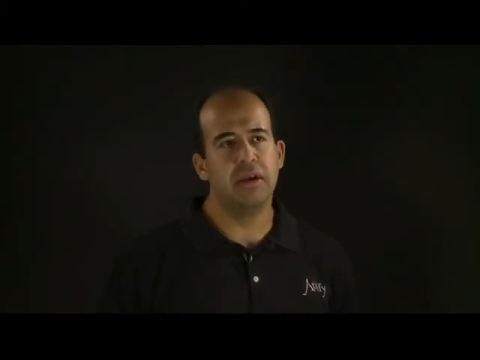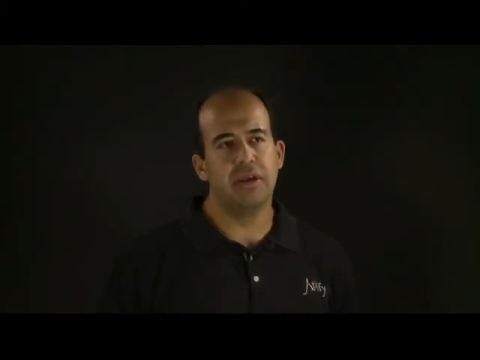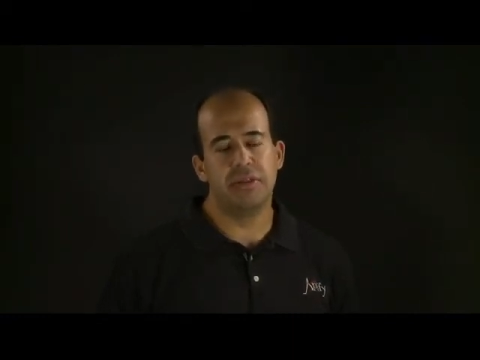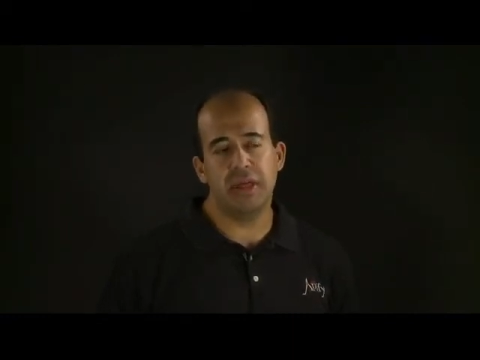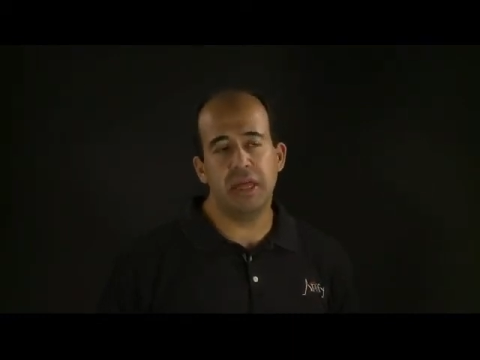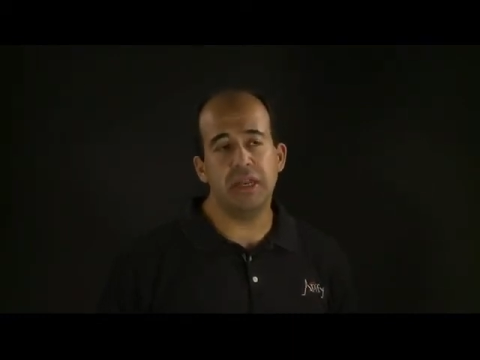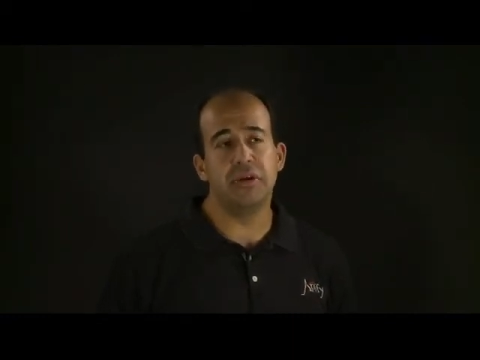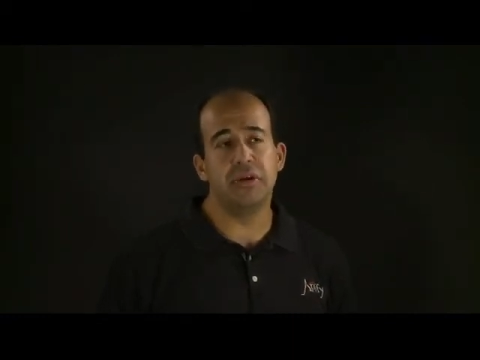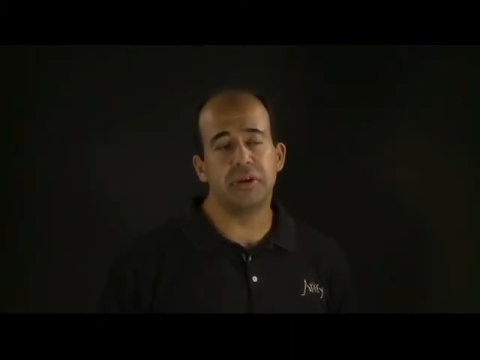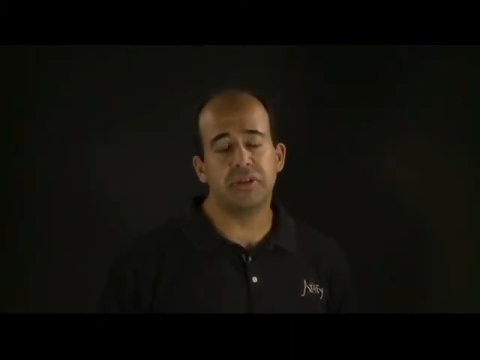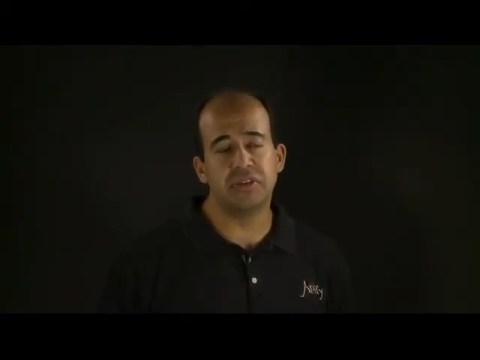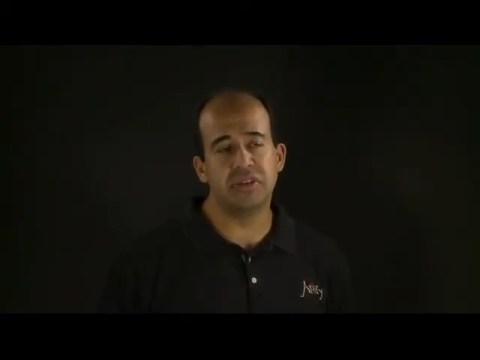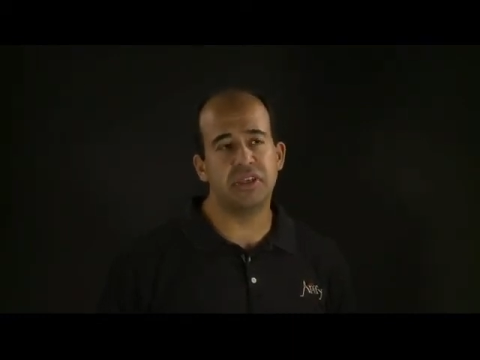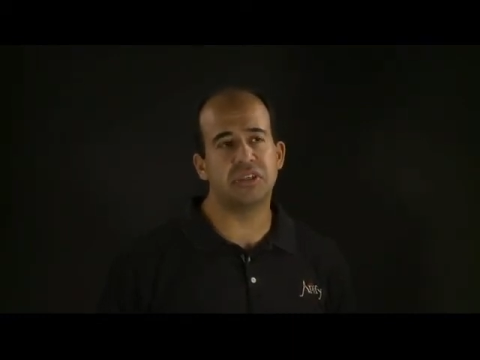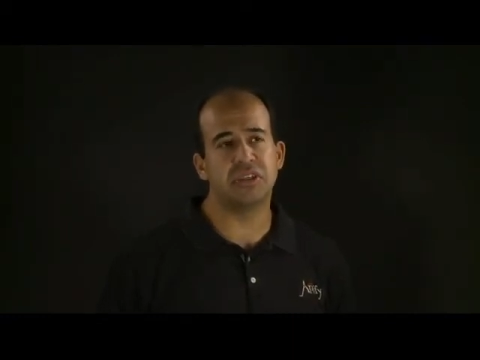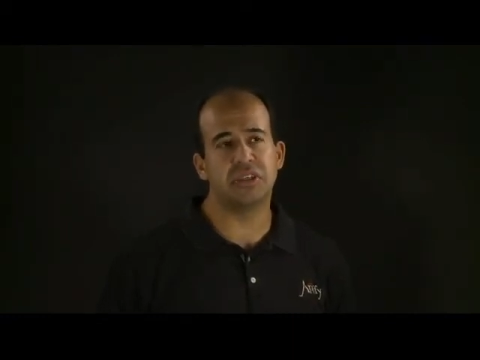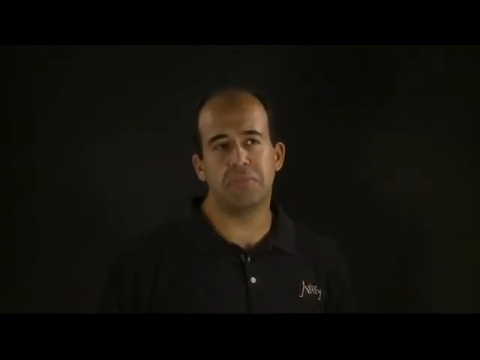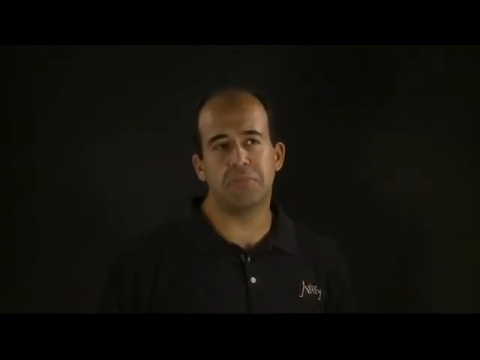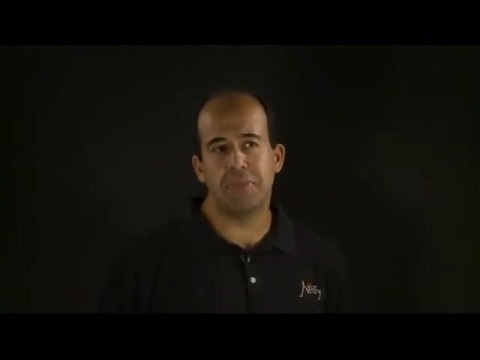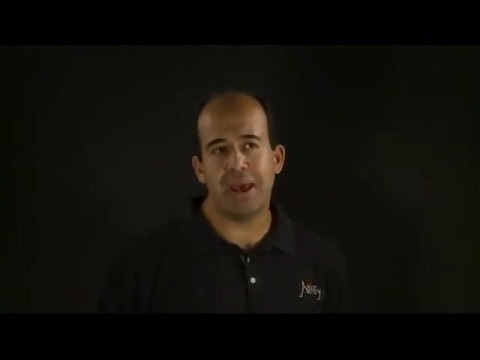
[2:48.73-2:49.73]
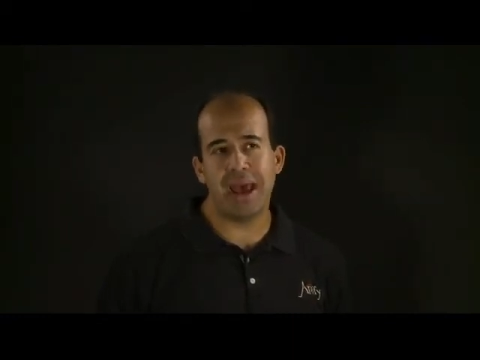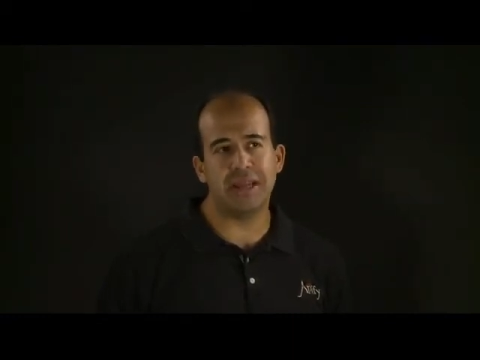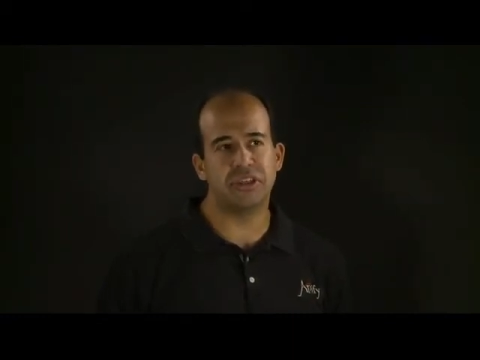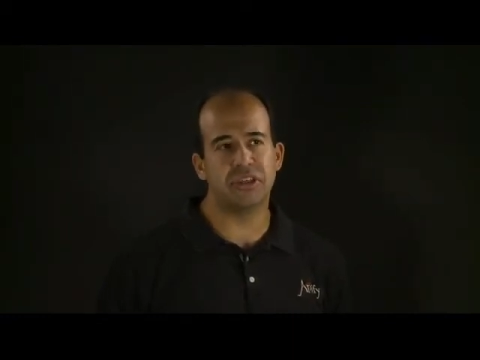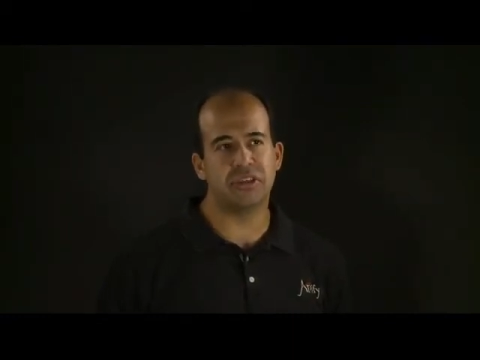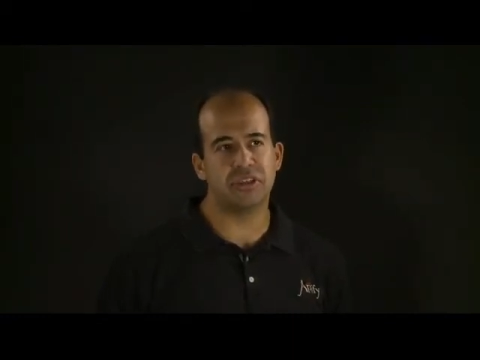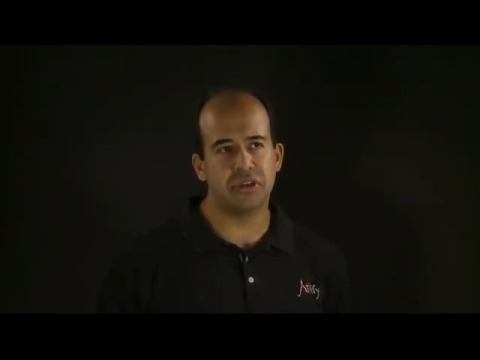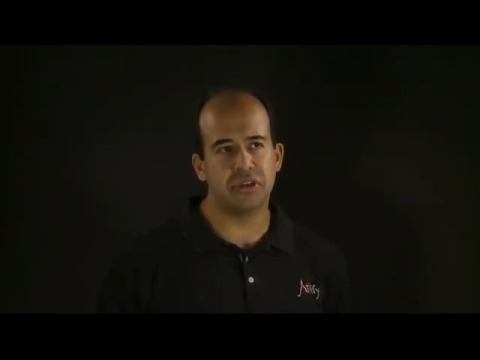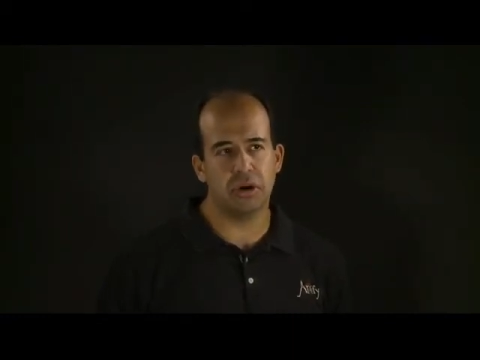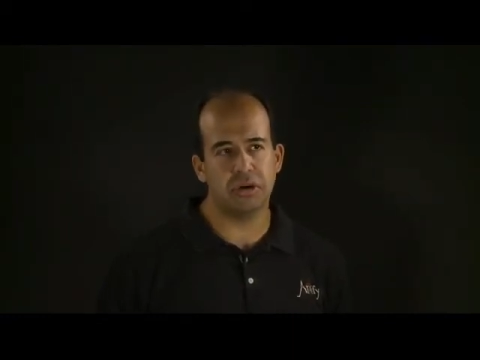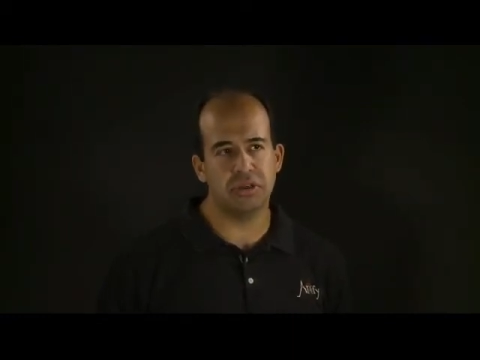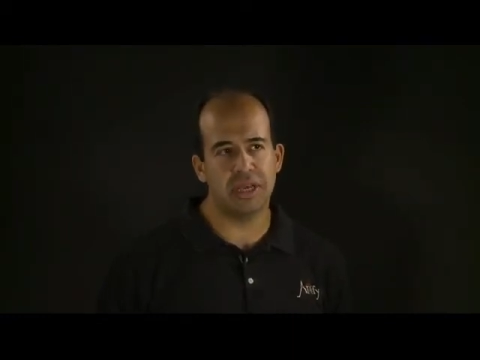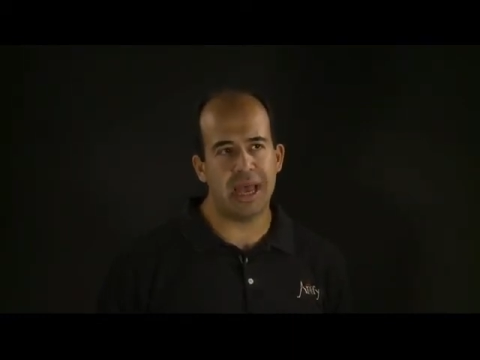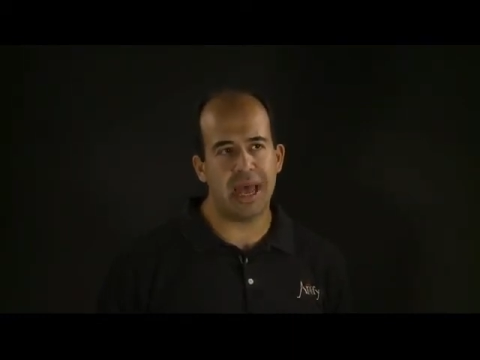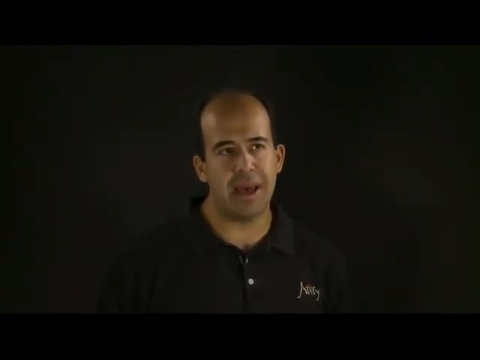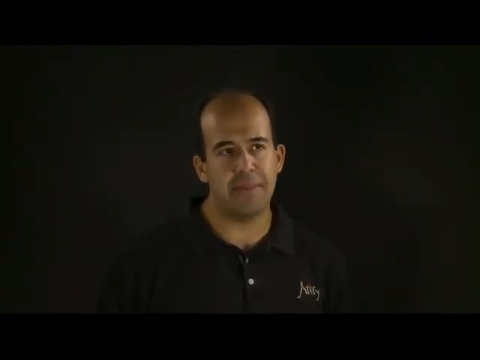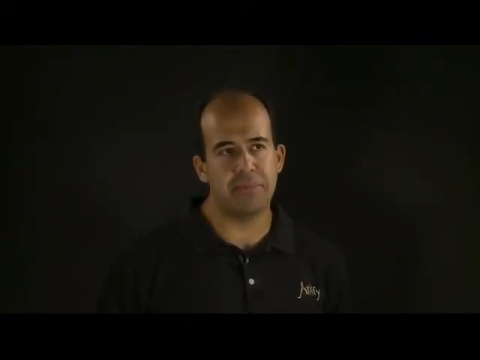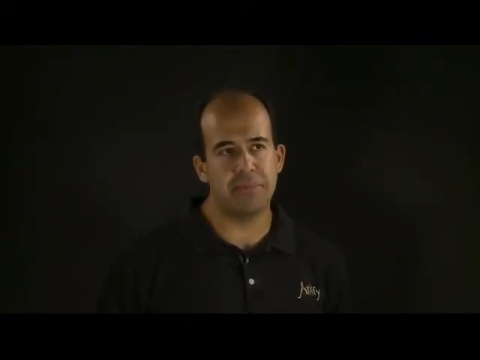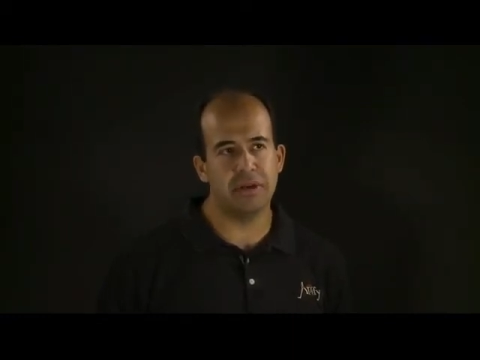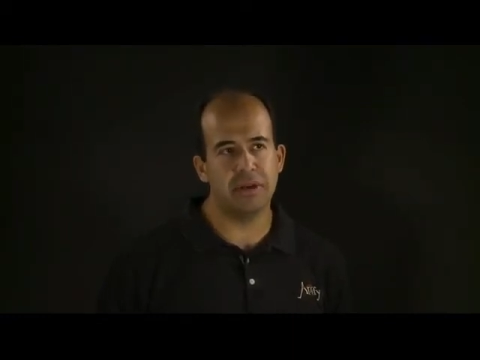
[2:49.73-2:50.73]
then you can see some magic start to
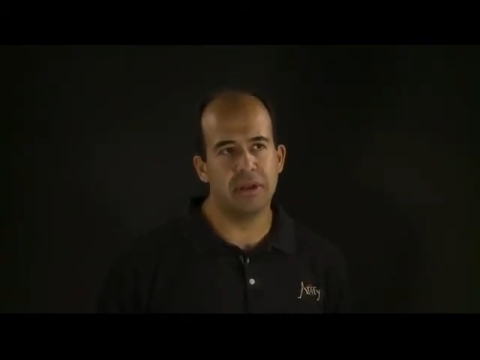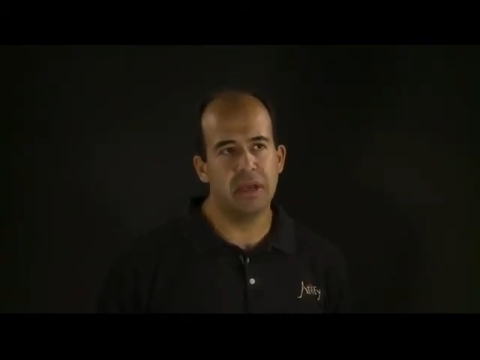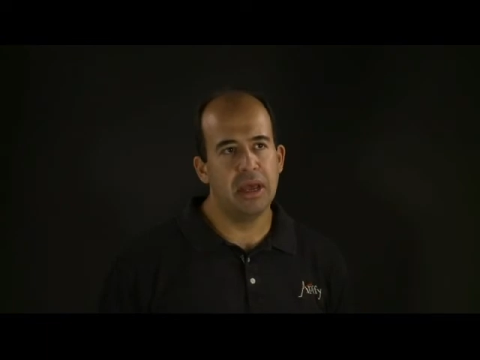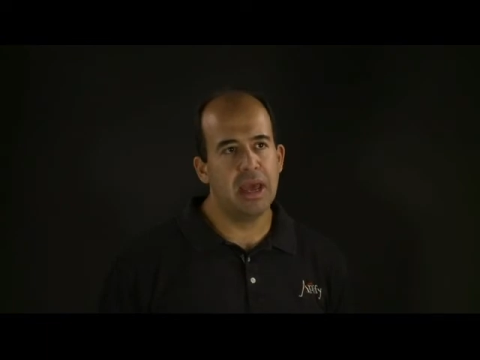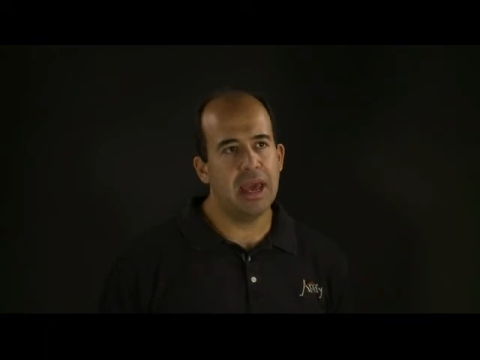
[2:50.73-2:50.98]
happen.